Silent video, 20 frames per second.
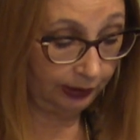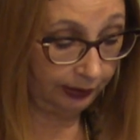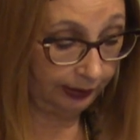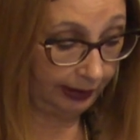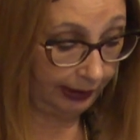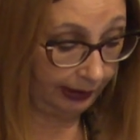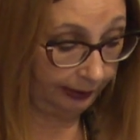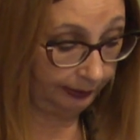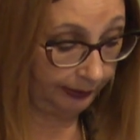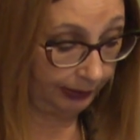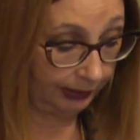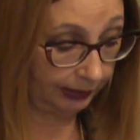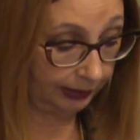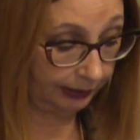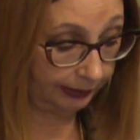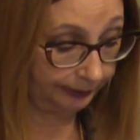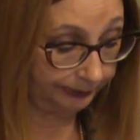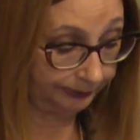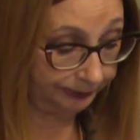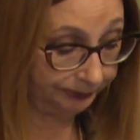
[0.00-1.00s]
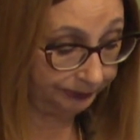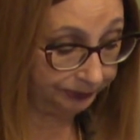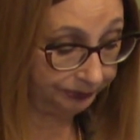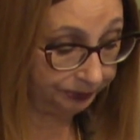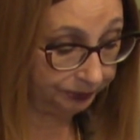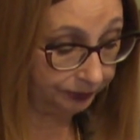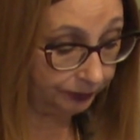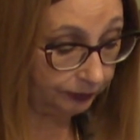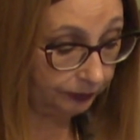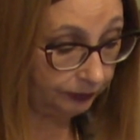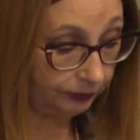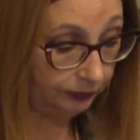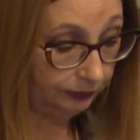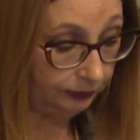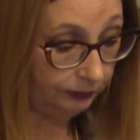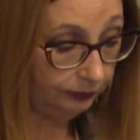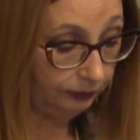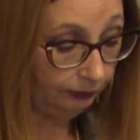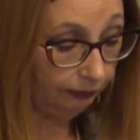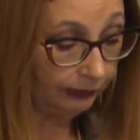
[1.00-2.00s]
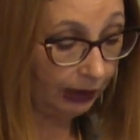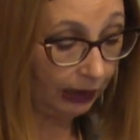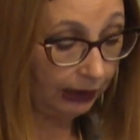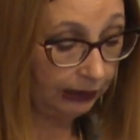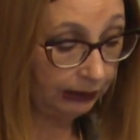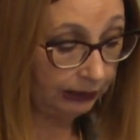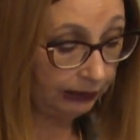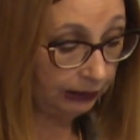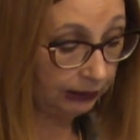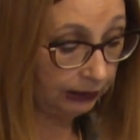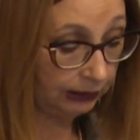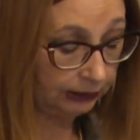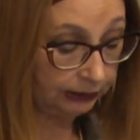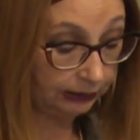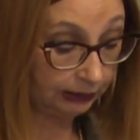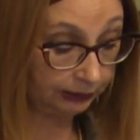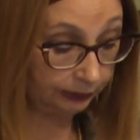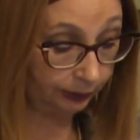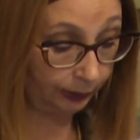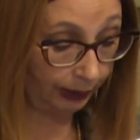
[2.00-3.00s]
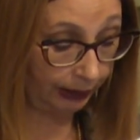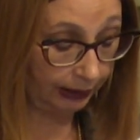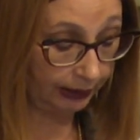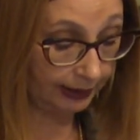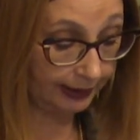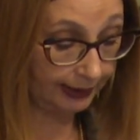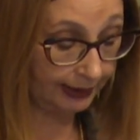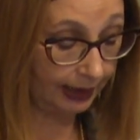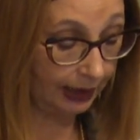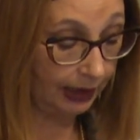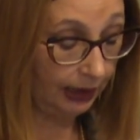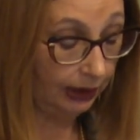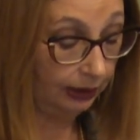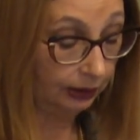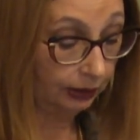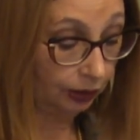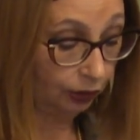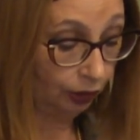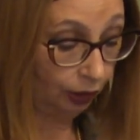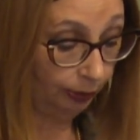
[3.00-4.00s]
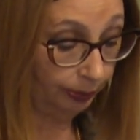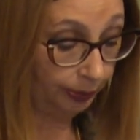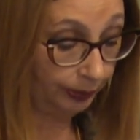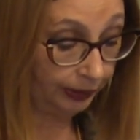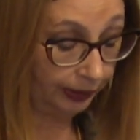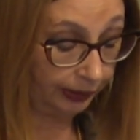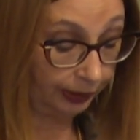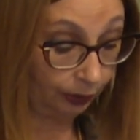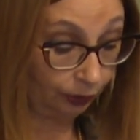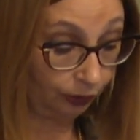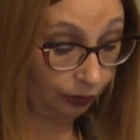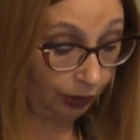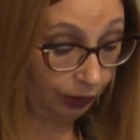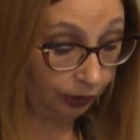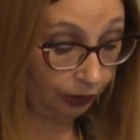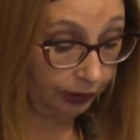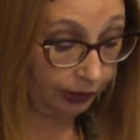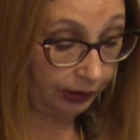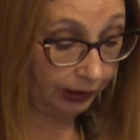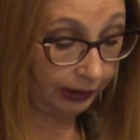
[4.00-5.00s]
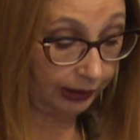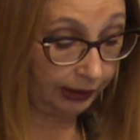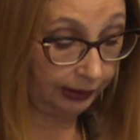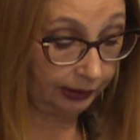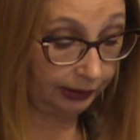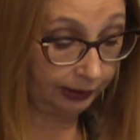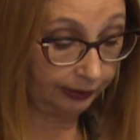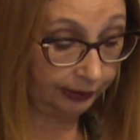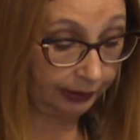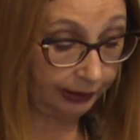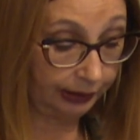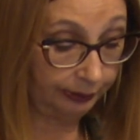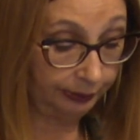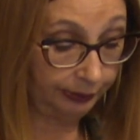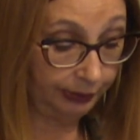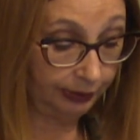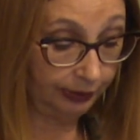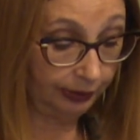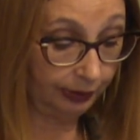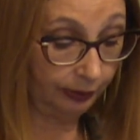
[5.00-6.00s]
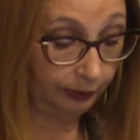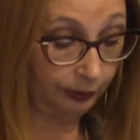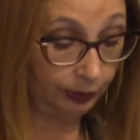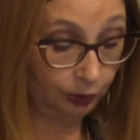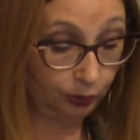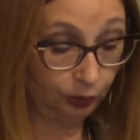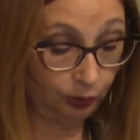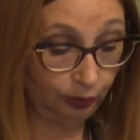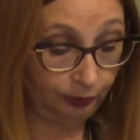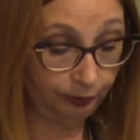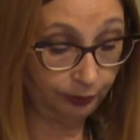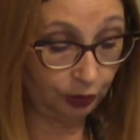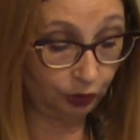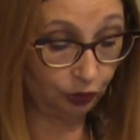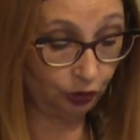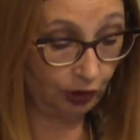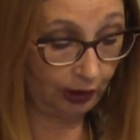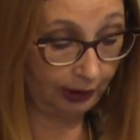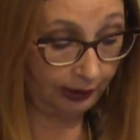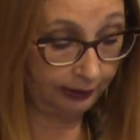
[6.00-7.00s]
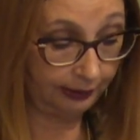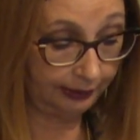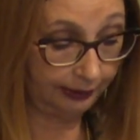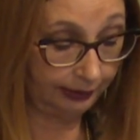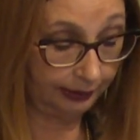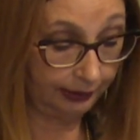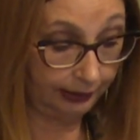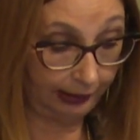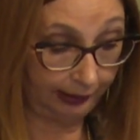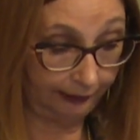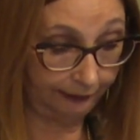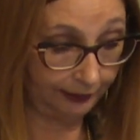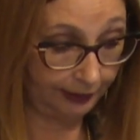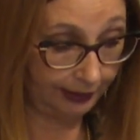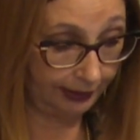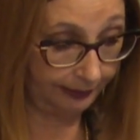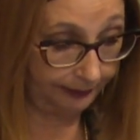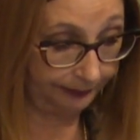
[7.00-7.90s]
Denmark. In England and Wales, the competent authority can determine with whom the child lives.